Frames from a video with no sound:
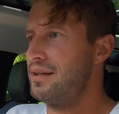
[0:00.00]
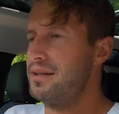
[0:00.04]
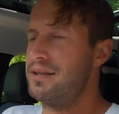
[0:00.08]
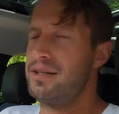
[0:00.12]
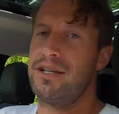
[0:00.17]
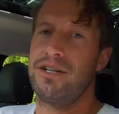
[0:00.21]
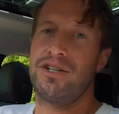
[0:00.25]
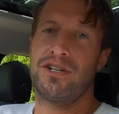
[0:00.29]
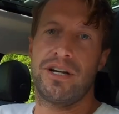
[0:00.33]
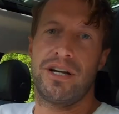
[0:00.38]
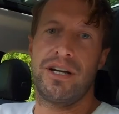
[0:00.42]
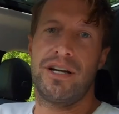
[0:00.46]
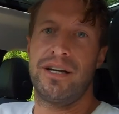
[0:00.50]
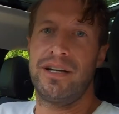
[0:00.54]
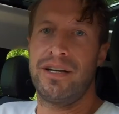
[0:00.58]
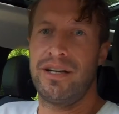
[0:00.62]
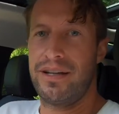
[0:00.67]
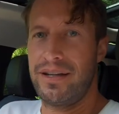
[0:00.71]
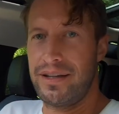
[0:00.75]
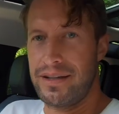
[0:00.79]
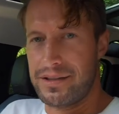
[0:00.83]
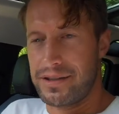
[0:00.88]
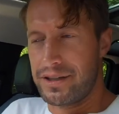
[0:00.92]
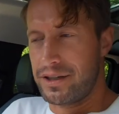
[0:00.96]

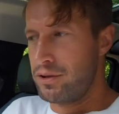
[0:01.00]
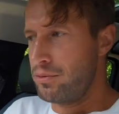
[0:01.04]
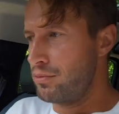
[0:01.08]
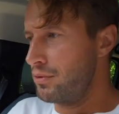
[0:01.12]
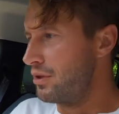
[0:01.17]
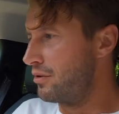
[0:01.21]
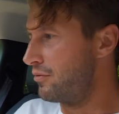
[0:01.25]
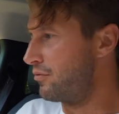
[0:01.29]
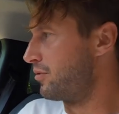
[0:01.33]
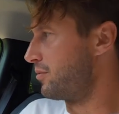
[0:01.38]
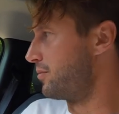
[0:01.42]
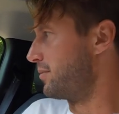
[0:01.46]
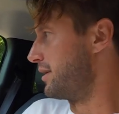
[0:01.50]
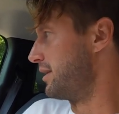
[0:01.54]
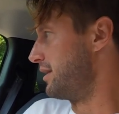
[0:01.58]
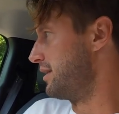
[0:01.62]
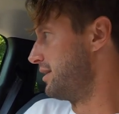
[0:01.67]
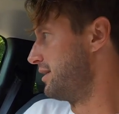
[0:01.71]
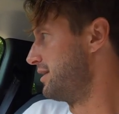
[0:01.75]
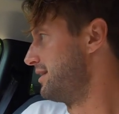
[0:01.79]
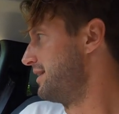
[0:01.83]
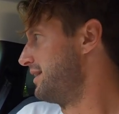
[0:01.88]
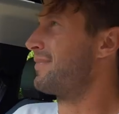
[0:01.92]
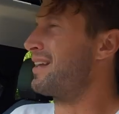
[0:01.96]
DJing is a career for me.
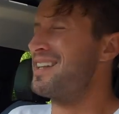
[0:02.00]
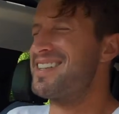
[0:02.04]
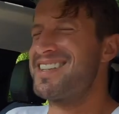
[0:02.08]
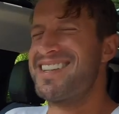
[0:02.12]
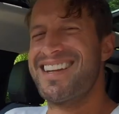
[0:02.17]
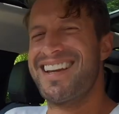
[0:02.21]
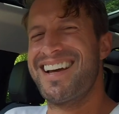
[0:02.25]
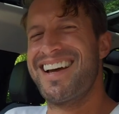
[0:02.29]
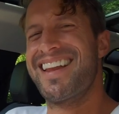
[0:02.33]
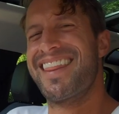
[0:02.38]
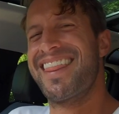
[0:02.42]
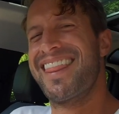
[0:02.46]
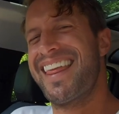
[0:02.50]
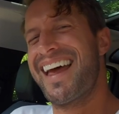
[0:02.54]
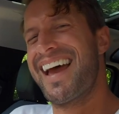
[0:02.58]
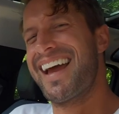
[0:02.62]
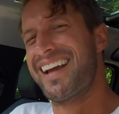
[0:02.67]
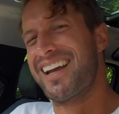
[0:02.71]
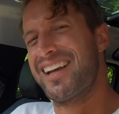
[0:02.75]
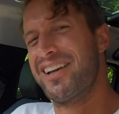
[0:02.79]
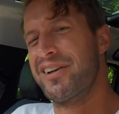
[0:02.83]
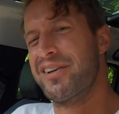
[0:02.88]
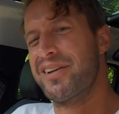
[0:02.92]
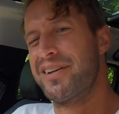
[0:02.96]
It's not
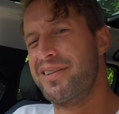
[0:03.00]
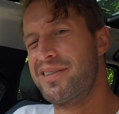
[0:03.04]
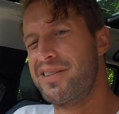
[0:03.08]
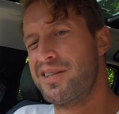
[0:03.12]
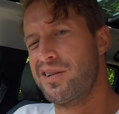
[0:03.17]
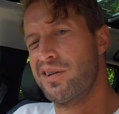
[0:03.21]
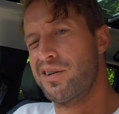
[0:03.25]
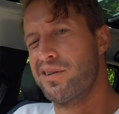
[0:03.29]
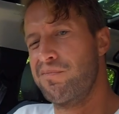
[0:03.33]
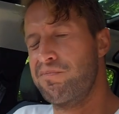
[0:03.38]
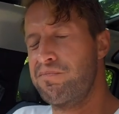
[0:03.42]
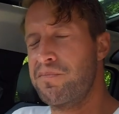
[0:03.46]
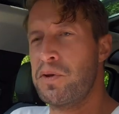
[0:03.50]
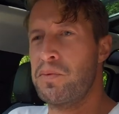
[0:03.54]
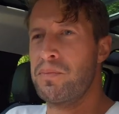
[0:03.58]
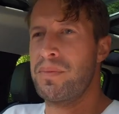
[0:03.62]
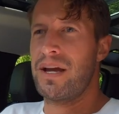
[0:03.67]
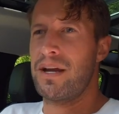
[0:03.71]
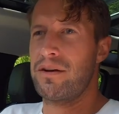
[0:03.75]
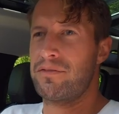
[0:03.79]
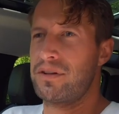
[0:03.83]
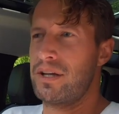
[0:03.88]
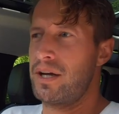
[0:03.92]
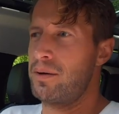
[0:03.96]
that good, so you
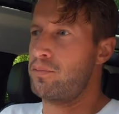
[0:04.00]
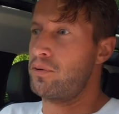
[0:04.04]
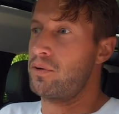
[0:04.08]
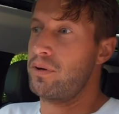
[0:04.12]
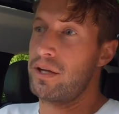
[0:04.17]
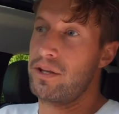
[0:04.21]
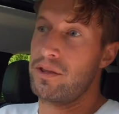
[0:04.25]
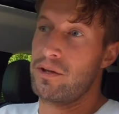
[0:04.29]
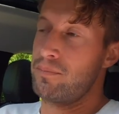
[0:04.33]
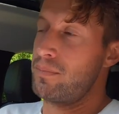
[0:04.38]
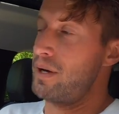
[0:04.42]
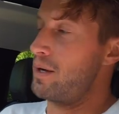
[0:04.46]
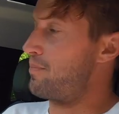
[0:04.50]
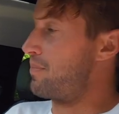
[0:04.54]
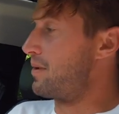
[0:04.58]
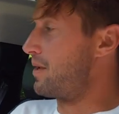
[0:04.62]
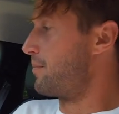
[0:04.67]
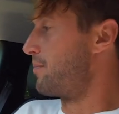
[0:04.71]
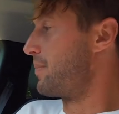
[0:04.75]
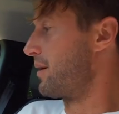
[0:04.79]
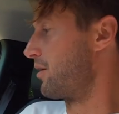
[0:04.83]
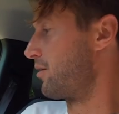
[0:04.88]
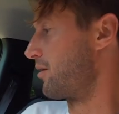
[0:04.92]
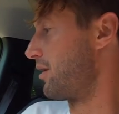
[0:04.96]
may have to upgrade. There might be
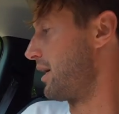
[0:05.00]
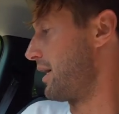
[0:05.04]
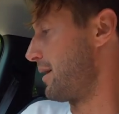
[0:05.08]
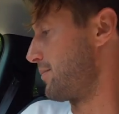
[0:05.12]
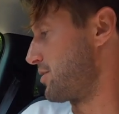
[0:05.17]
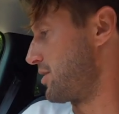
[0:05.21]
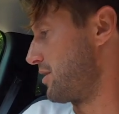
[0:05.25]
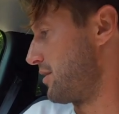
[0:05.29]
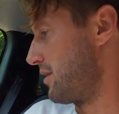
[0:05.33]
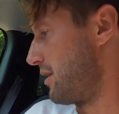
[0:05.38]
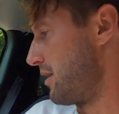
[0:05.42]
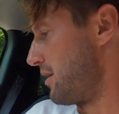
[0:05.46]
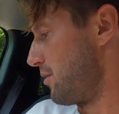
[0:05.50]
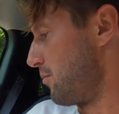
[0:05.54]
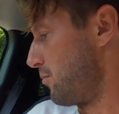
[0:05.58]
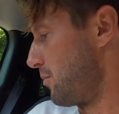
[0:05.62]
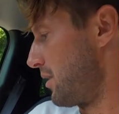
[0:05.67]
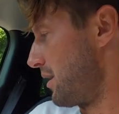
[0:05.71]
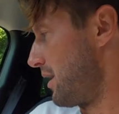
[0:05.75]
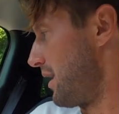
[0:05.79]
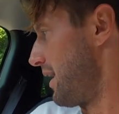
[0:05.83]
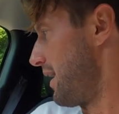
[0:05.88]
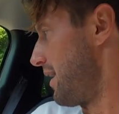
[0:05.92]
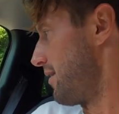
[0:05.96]
a bigger option than the
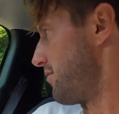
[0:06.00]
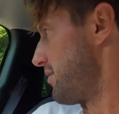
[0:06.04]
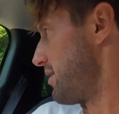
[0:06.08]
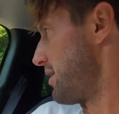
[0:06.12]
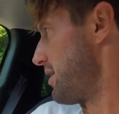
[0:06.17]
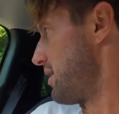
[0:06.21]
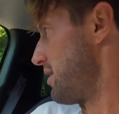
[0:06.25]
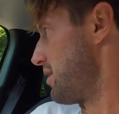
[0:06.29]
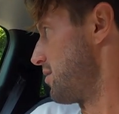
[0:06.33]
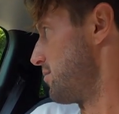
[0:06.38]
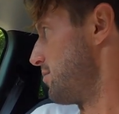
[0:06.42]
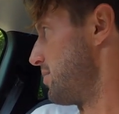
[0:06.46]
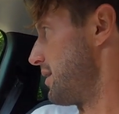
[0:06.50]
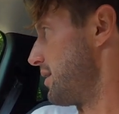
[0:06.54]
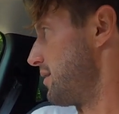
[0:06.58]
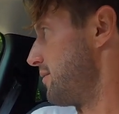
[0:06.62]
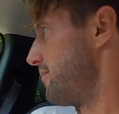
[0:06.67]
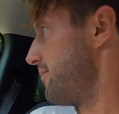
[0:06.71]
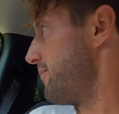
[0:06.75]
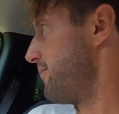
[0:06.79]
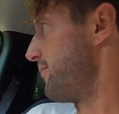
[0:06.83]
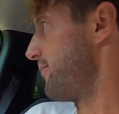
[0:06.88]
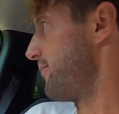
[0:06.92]
one I have in here, but